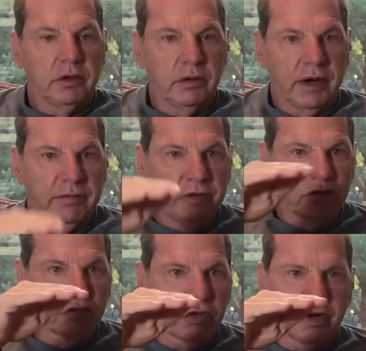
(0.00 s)
you have
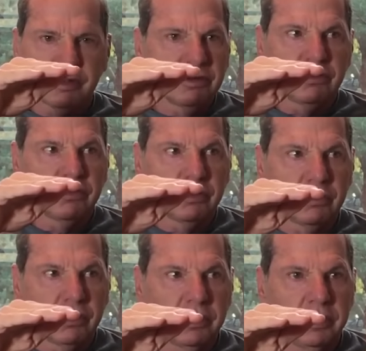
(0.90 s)
this thought, this isn't
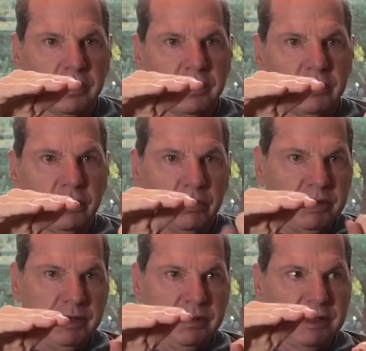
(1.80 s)
good, and then you
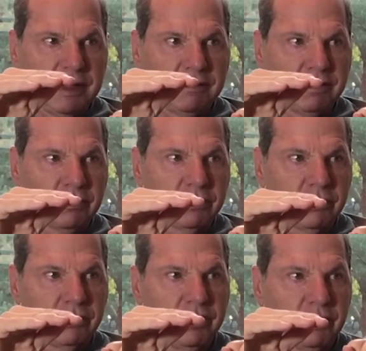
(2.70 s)
immediately have this
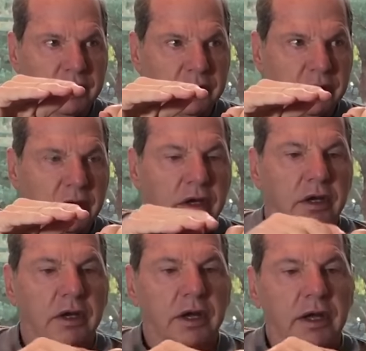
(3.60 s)
feeling.
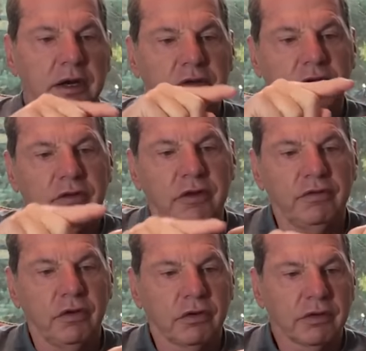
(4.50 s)
And it's as
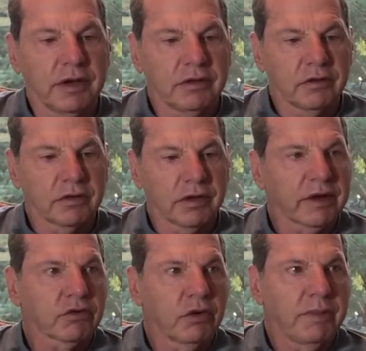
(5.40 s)
if you create this
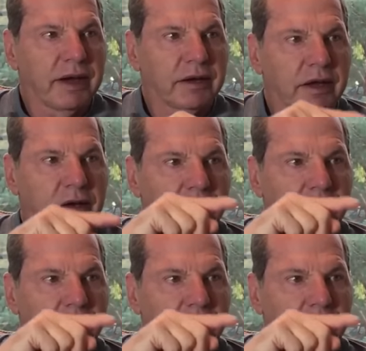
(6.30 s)
electromagnetic